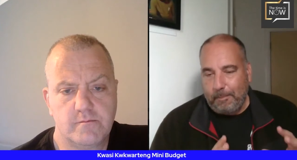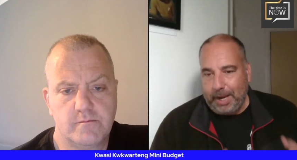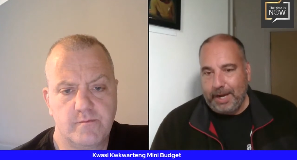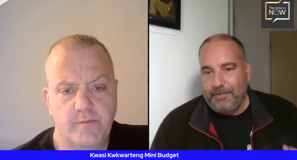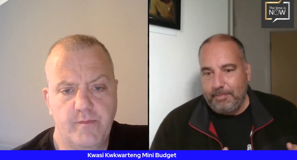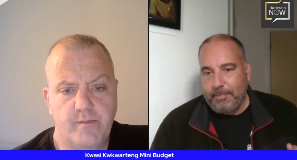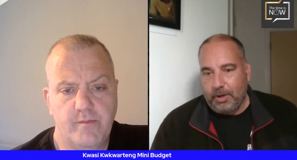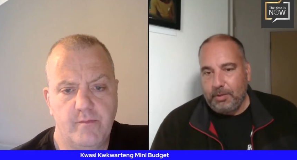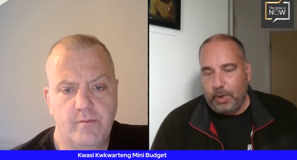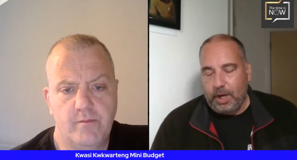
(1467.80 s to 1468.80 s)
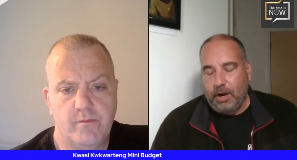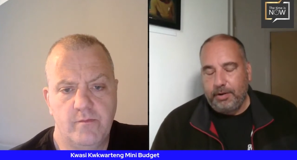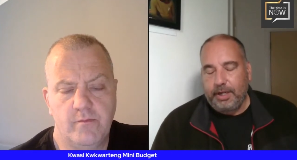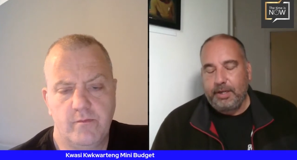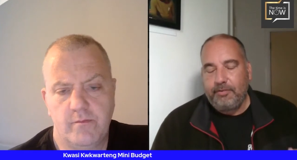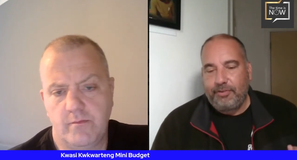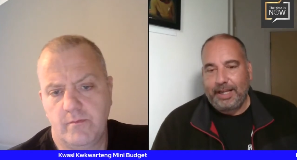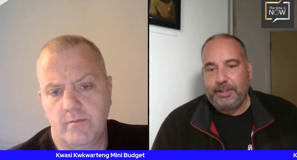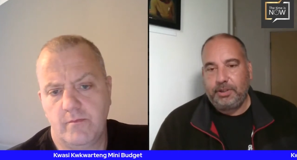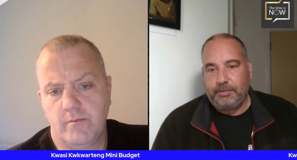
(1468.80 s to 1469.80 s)
Speaker 1: bear in mind we are in an
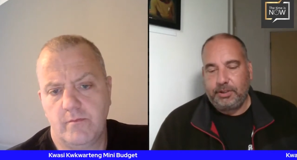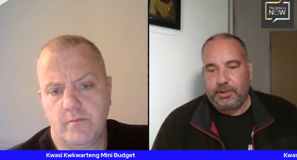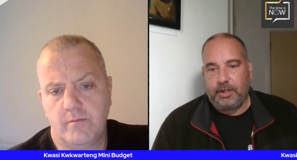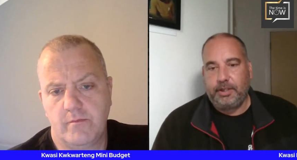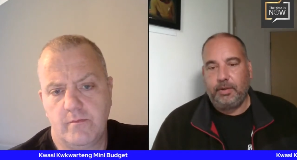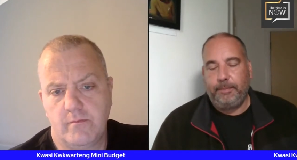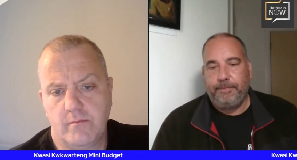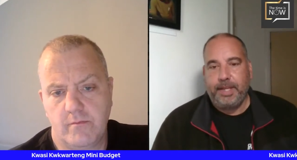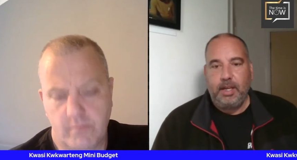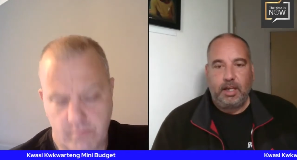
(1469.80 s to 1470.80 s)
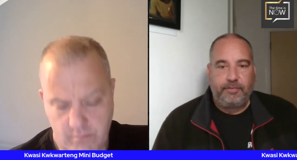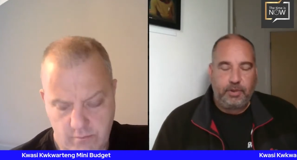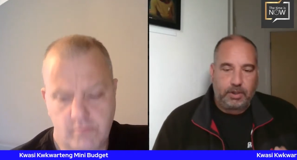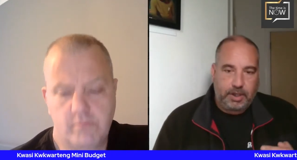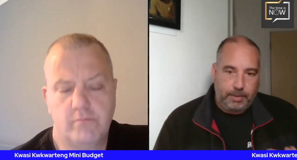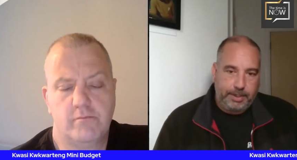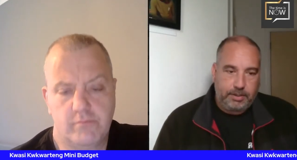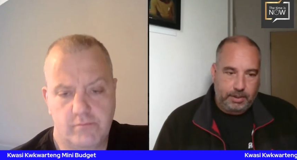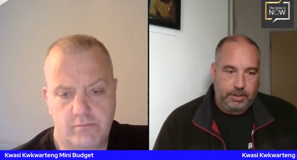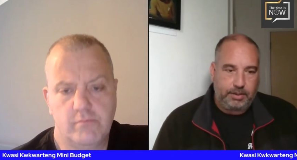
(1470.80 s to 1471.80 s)
inflationary cycle. If you're going
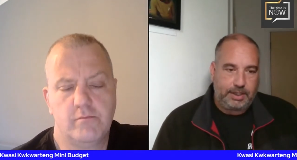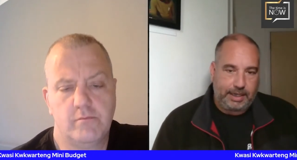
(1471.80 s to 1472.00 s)
to cut